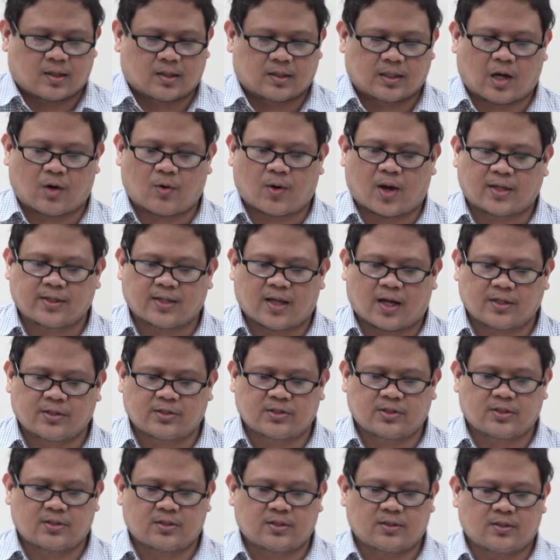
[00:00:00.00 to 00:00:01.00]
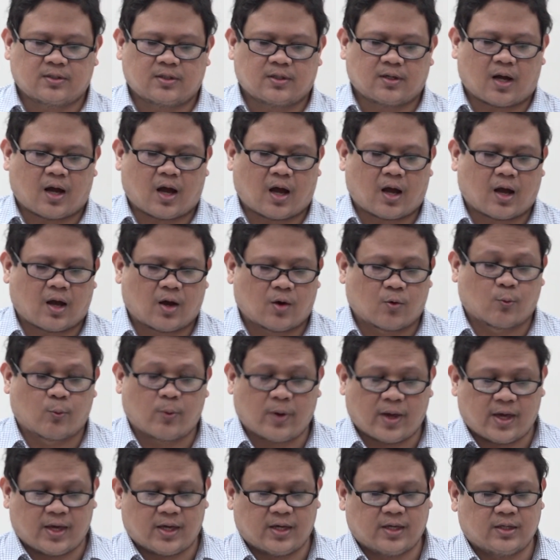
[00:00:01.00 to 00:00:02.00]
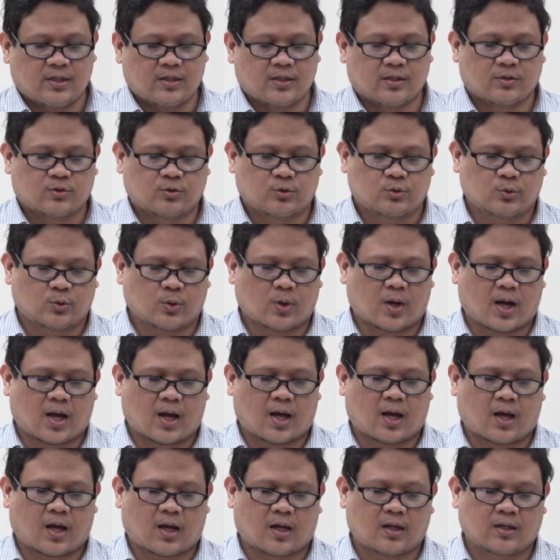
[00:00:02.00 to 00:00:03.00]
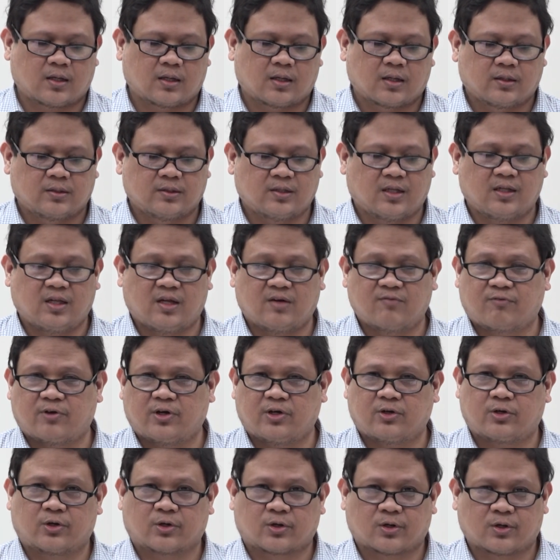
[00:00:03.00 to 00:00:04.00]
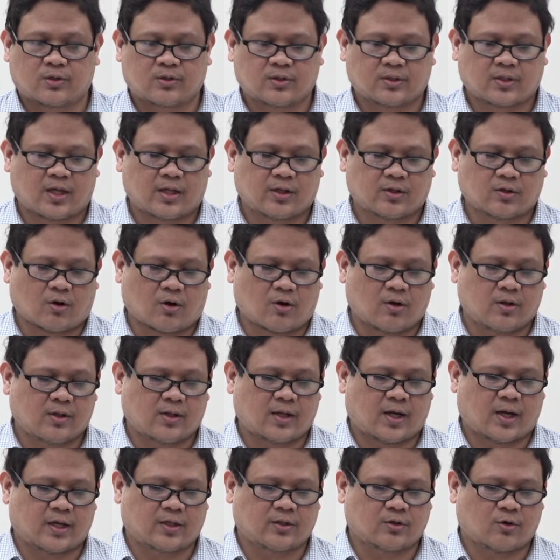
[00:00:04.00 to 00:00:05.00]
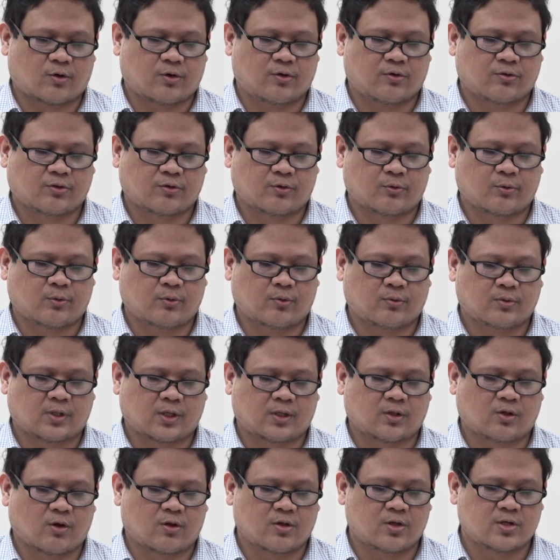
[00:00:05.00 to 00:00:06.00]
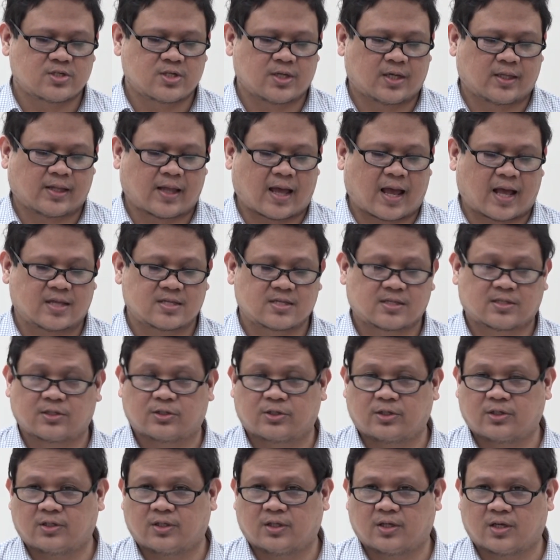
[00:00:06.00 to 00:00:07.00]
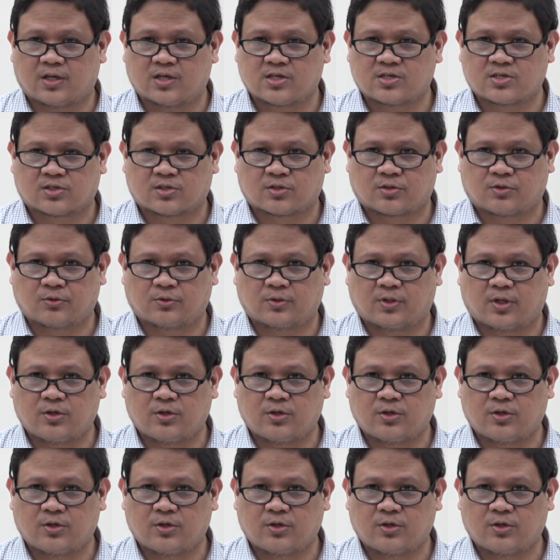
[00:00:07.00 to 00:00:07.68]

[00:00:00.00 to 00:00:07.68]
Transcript: Now, another way to deliver your content online or through technology enhanced learning is through